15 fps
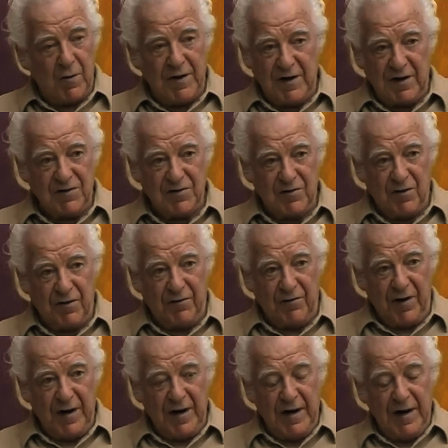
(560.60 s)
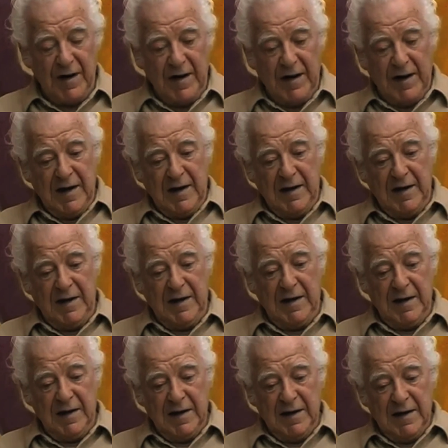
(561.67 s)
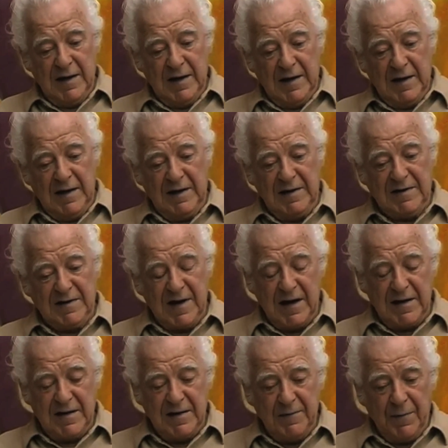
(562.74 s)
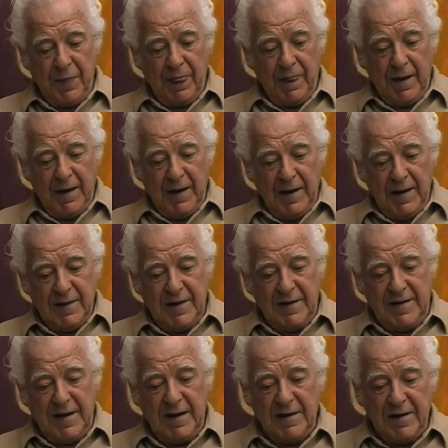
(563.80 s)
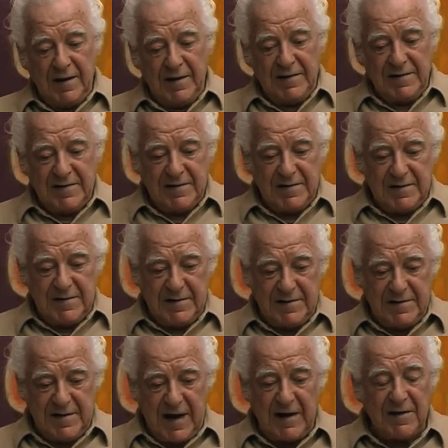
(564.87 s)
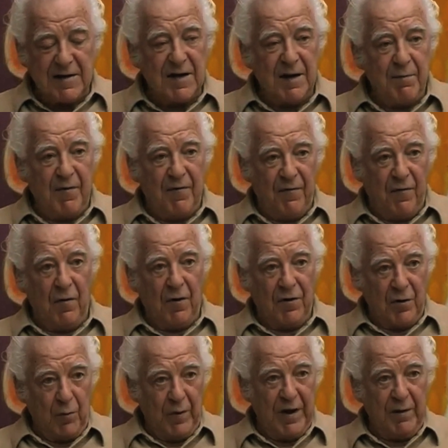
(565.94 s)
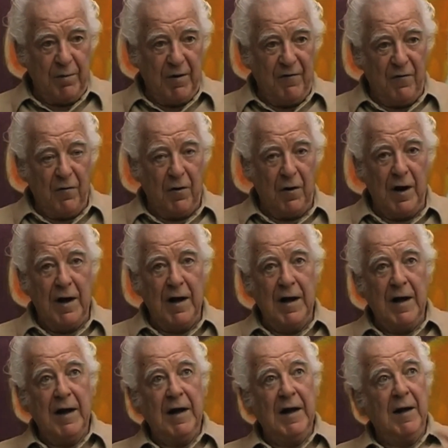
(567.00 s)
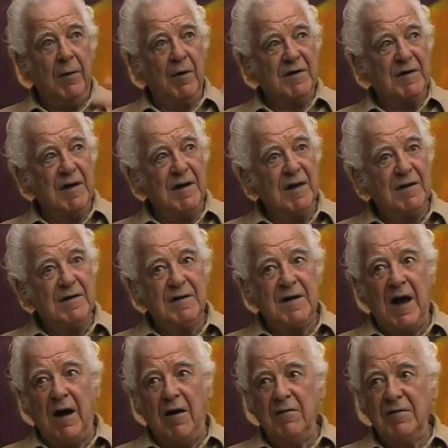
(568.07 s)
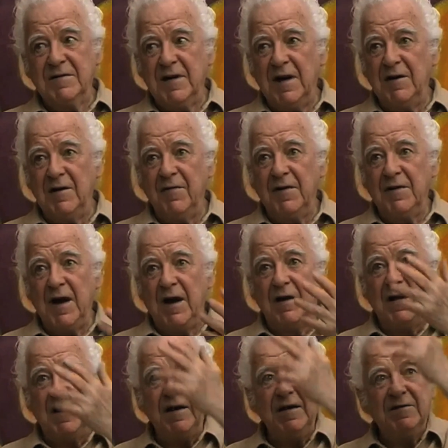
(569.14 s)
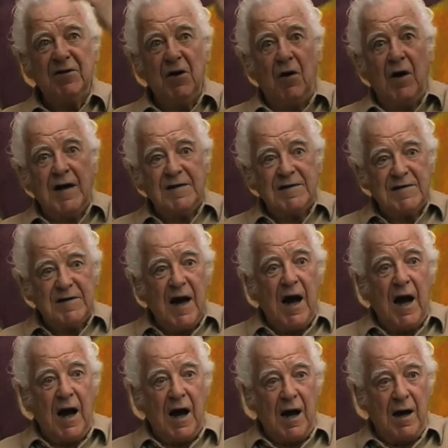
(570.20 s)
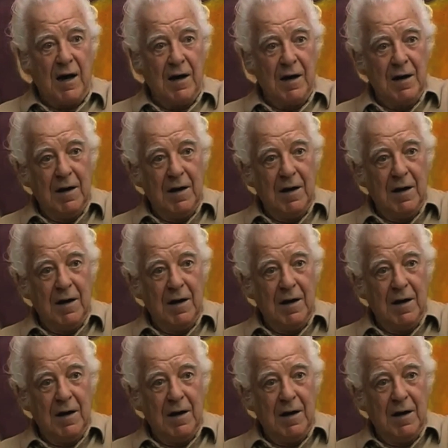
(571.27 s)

quite extraordinary. He said the Saturday before, the week before, he was in the town, centre of the town, and he saw a star